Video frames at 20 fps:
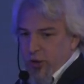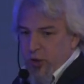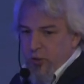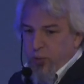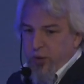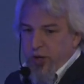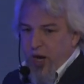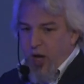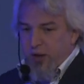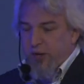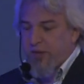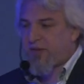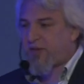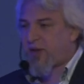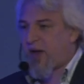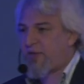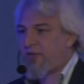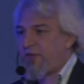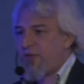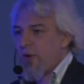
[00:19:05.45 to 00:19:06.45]
that will the other
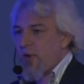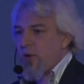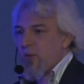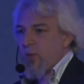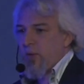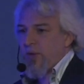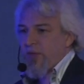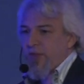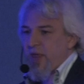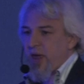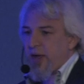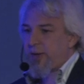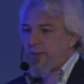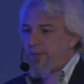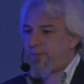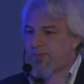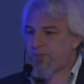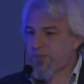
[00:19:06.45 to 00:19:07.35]
stuff with that.